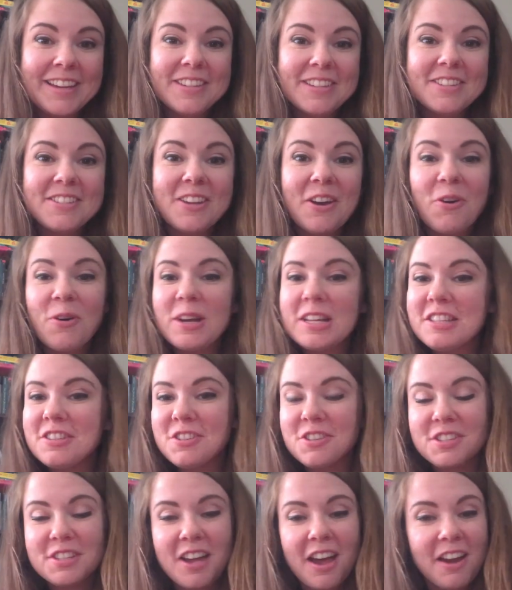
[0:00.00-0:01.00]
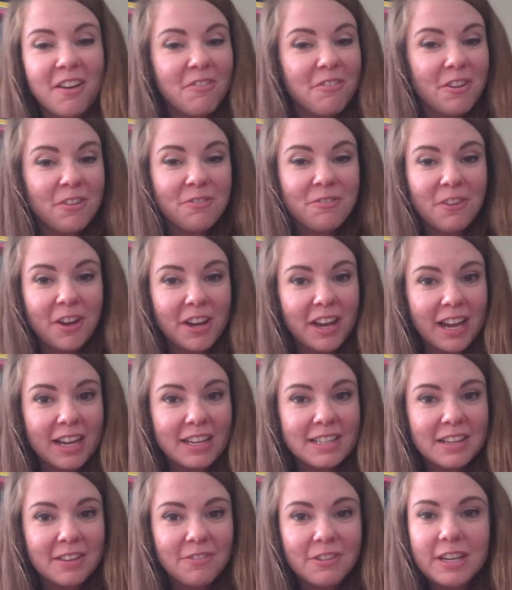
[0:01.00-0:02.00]
So it's just kind of a fun
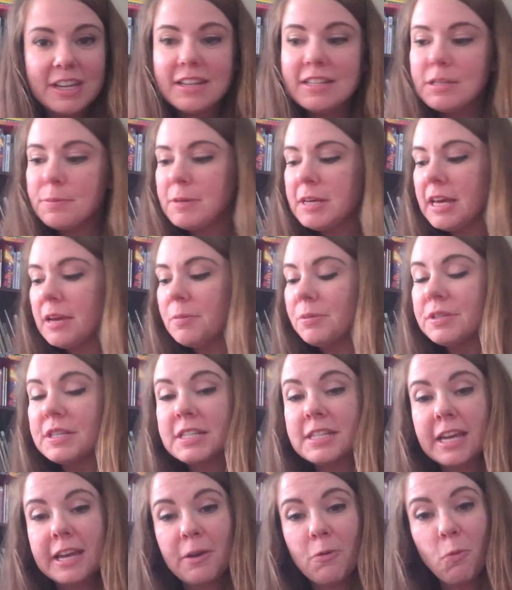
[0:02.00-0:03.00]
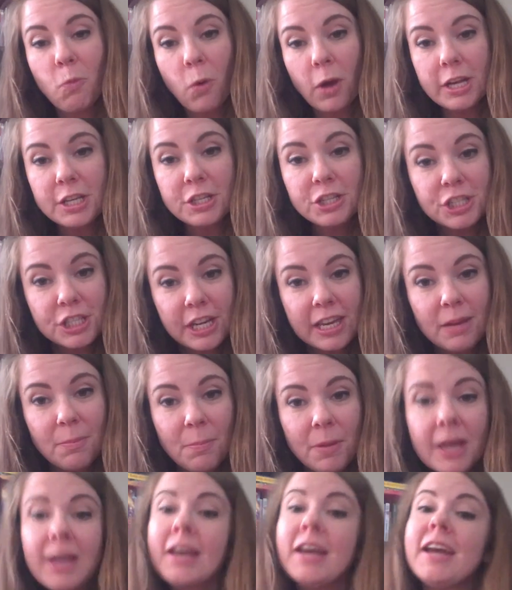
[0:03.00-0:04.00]
activity to be able to take one
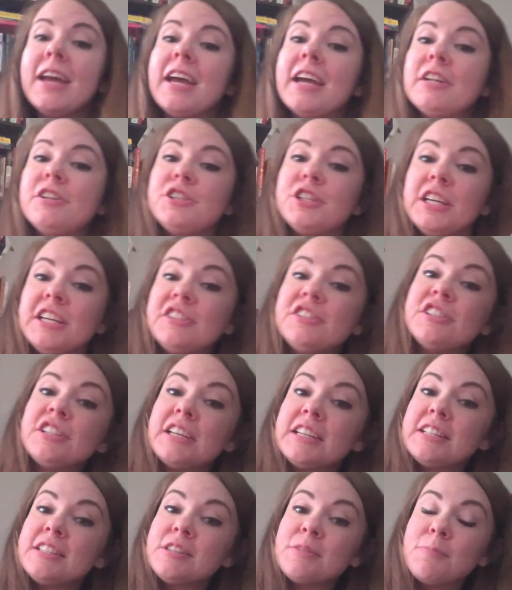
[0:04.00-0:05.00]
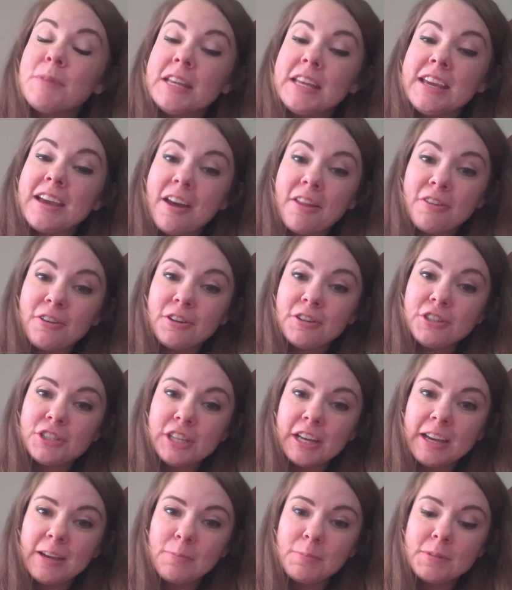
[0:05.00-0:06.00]
shape and change it into many other
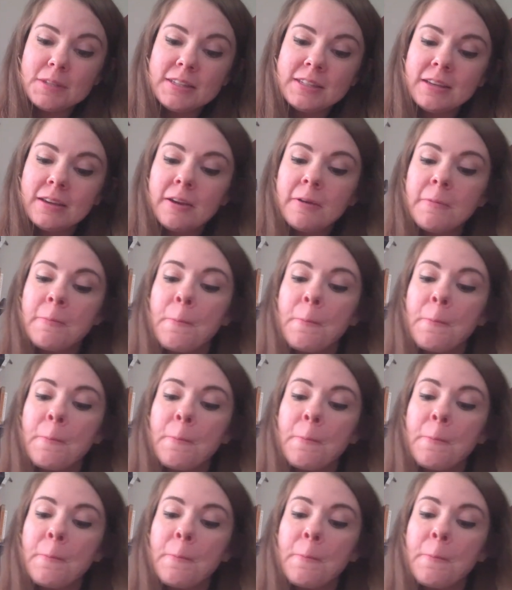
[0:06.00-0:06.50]
shapes.